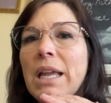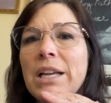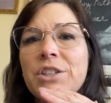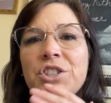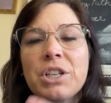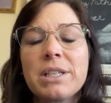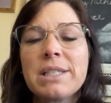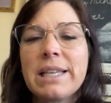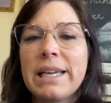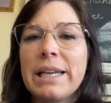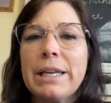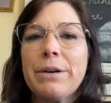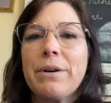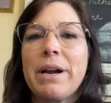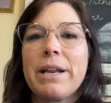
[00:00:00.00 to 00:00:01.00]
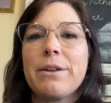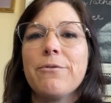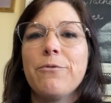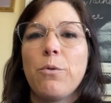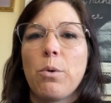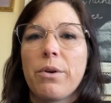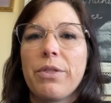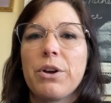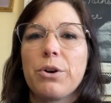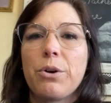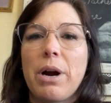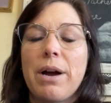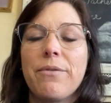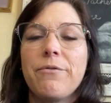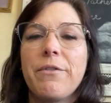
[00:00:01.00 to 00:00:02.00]
just getting ready for the
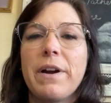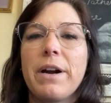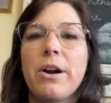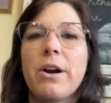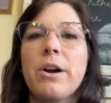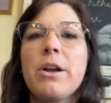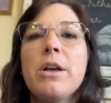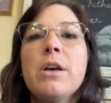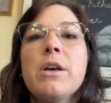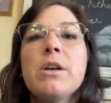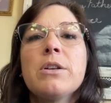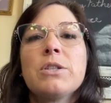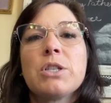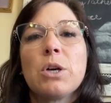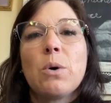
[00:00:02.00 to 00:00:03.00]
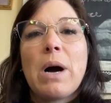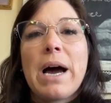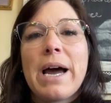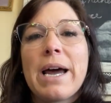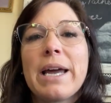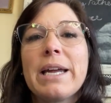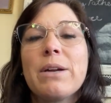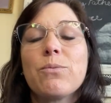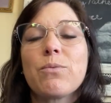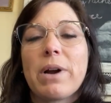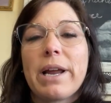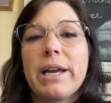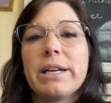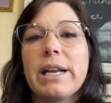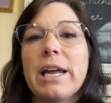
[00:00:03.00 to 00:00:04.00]
craft fair. So I
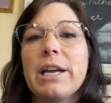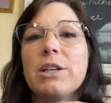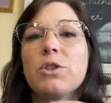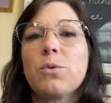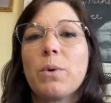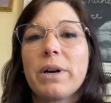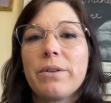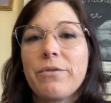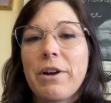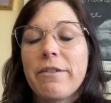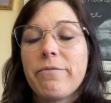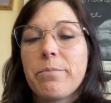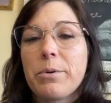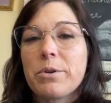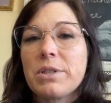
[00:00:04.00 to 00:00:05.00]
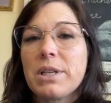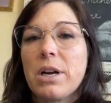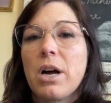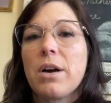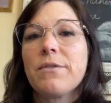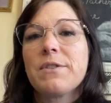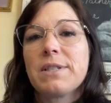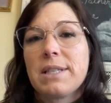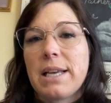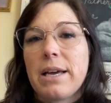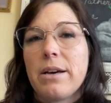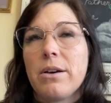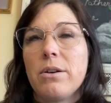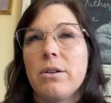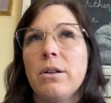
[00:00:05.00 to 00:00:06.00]
ran a 25% off
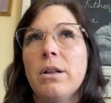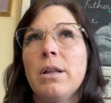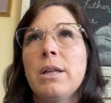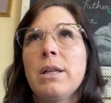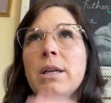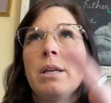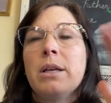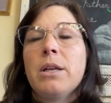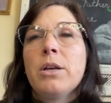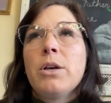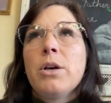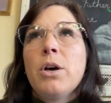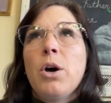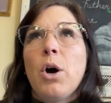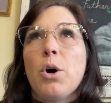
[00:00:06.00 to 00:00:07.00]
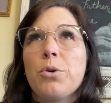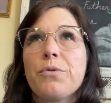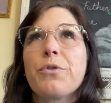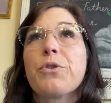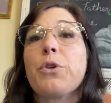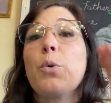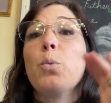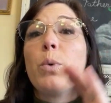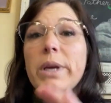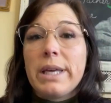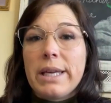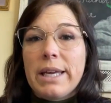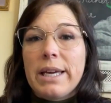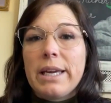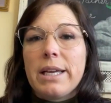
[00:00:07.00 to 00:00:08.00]
sale over the
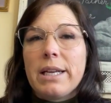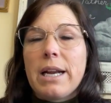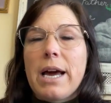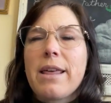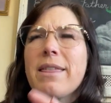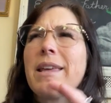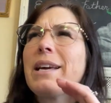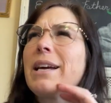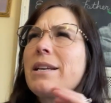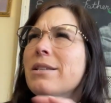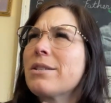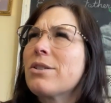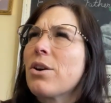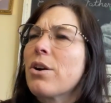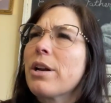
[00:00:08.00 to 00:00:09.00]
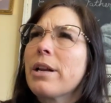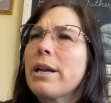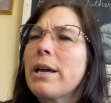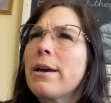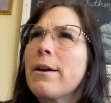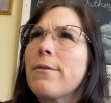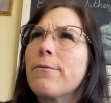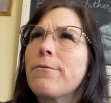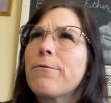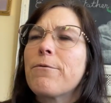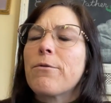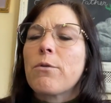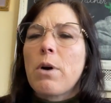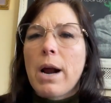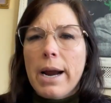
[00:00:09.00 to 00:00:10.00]
weekend. I think I started it
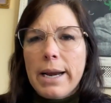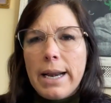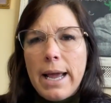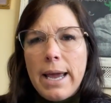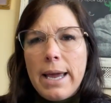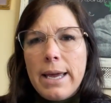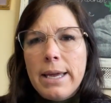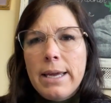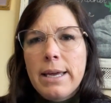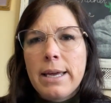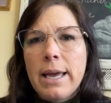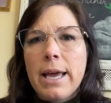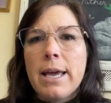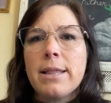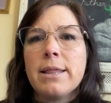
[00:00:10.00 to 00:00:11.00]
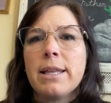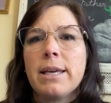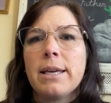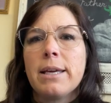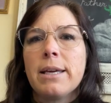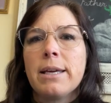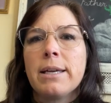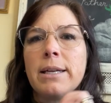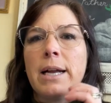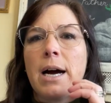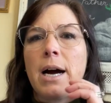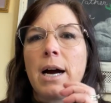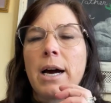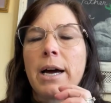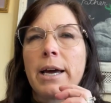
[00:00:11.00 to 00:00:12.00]
Friday and then
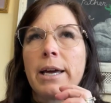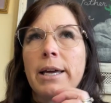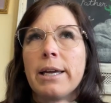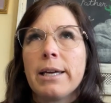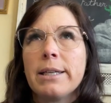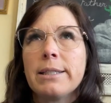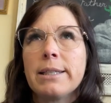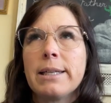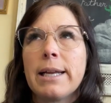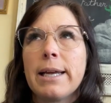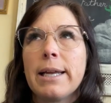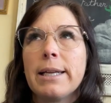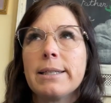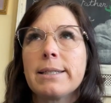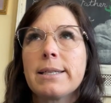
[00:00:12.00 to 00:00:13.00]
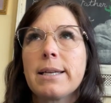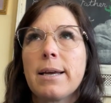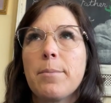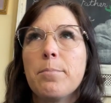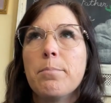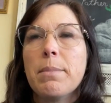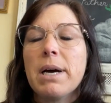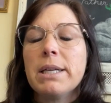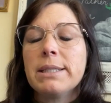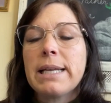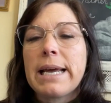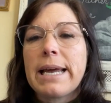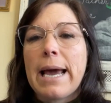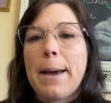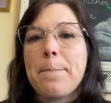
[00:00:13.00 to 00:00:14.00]
I ended it
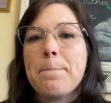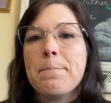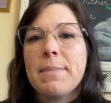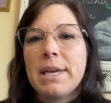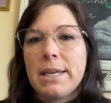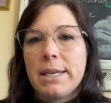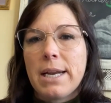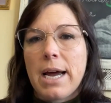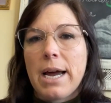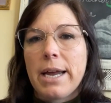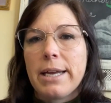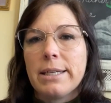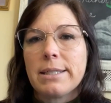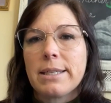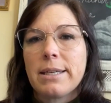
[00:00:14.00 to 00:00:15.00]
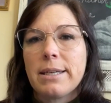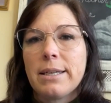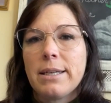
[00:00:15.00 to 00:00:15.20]
Monday at midnight,